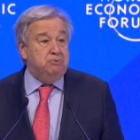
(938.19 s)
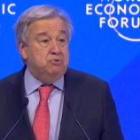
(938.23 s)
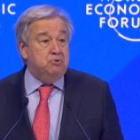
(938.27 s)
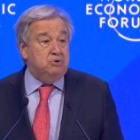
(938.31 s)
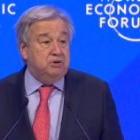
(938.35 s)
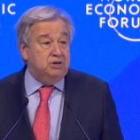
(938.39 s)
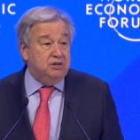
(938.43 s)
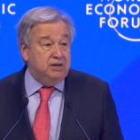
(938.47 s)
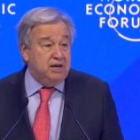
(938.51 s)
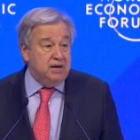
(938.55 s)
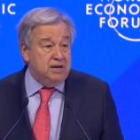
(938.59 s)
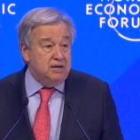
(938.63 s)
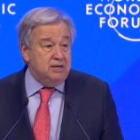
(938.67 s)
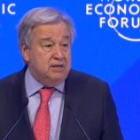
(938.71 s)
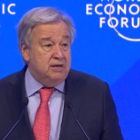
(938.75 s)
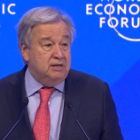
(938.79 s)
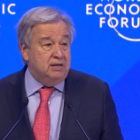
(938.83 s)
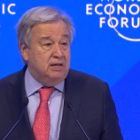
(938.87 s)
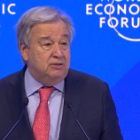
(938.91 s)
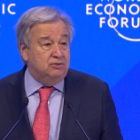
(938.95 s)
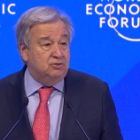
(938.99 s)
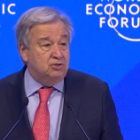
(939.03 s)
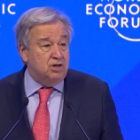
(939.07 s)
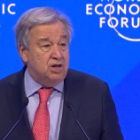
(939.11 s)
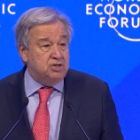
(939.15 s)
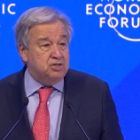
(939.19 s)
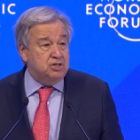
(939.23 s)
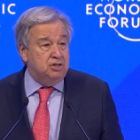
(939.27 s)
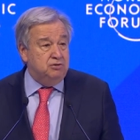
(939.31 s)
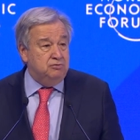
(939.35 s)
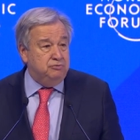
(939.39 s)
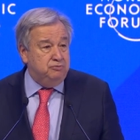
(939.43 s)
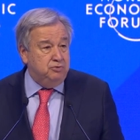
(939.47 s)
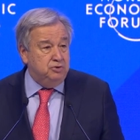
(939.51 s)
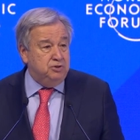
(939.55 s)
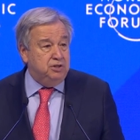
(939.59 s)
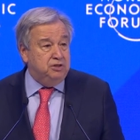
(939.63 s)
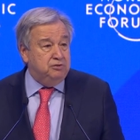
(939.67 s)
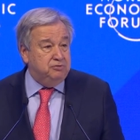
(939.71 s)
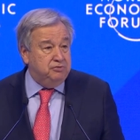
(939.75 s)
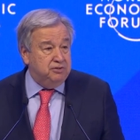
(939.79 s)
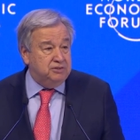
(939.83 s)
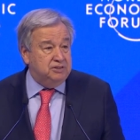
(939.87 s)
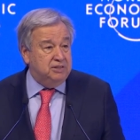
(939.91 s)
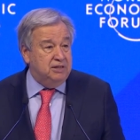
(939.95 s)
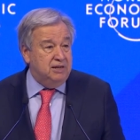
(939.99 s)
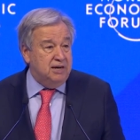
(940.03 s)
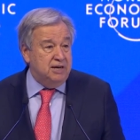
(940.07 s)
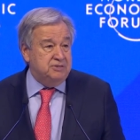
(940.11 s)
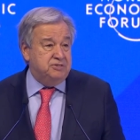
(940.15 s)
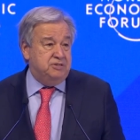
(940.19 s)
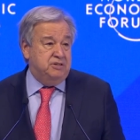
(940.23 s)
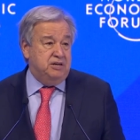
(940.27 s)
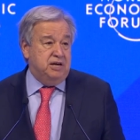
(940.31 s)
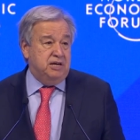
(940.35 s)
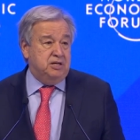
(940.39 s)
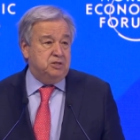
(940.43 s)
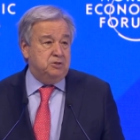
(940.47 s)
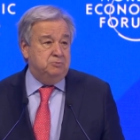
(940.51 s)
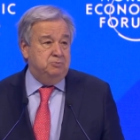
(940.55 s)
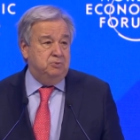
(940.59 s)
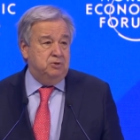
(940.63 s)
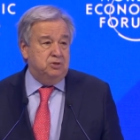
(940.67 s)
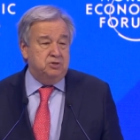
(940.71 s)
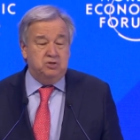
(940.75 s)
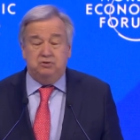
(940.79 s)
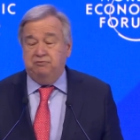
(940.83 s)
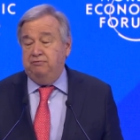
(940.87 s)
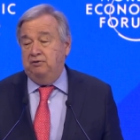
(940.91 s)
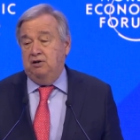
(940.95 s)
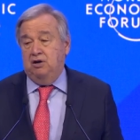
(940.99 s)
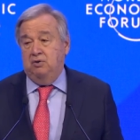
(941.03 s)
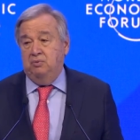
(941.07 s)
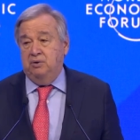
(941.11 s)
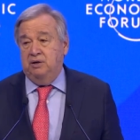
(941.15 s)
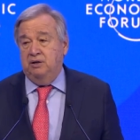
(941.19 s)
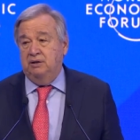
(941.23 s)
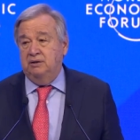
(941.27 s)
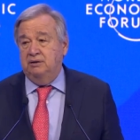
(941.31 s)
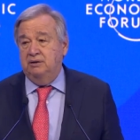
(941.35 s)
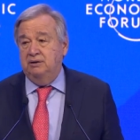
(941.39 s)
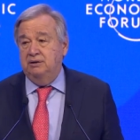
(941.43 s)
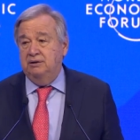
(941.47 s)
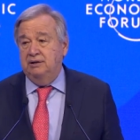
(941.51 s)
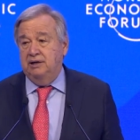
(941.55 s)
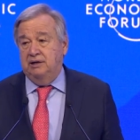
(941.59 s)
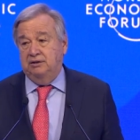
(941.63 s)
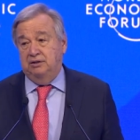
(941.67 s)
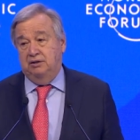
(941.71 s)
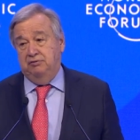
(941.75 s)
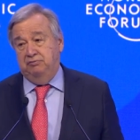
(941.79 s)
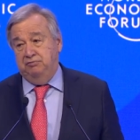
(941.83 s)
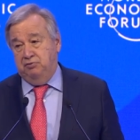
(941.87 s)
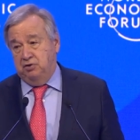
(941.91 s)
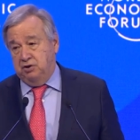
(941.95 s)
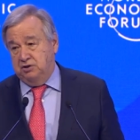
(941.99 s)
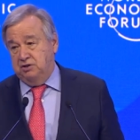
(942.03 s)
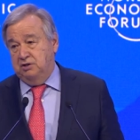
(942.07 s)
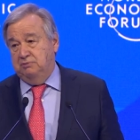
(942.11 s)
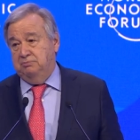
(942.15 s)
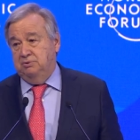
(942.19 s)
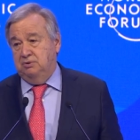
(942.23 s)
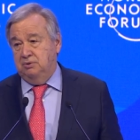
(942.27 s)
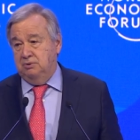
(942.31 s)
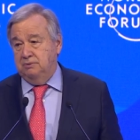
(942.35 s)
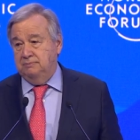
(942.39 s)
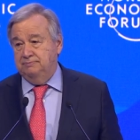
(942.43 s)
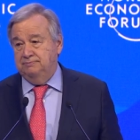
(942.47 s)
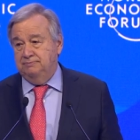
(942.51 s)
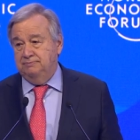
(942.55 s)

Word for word: Ukrainian and Russian food and fertilizer exports flowing and affordable.